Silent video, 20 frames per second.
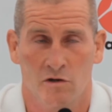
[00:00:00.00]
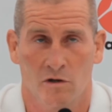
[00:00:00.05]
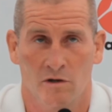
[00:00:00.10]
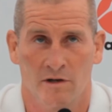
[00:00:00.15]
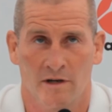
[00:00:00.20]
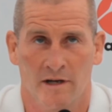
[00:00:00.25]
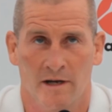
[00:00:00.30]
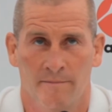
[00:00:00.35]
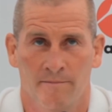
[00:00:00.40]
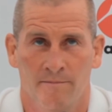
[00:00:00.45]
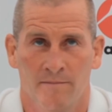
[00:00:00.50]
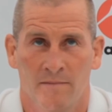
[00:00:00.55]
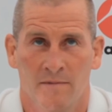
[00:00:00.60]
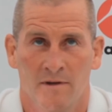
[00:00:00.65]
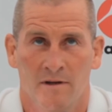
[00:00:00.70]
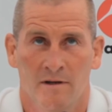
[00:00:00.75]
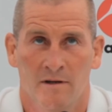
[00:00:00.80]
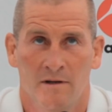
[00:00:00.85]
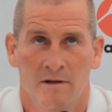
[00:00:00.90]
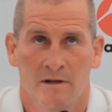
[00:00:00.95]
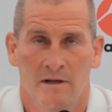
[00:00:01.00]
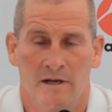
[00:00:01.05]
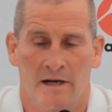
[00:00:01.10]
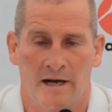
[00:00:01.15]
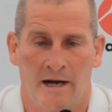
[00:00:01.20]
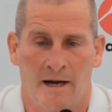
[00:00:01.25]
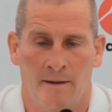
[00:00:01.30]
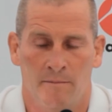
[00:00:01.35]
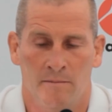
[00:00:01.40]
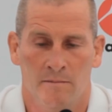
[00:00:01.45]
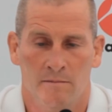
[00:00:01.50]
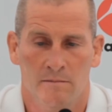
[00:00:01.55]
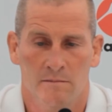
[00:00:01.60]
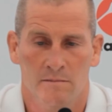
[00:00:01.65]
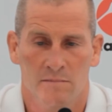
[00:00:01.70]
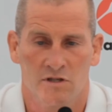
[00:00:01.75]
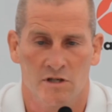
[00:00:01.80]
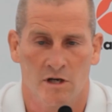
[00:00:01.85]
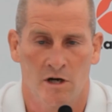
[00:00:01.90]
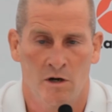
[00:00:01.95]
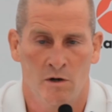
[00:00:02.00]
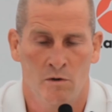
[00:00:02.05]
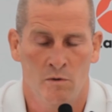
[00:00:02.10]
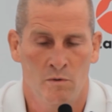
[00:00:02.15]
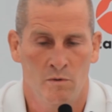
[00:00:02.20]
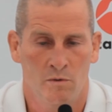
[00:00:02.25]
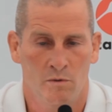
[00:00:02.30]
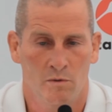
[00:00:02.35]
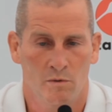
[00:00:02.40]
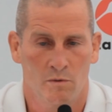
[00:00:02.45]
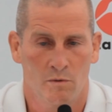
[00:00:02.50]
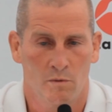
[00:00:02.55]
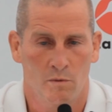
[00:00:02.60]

Scotland game. So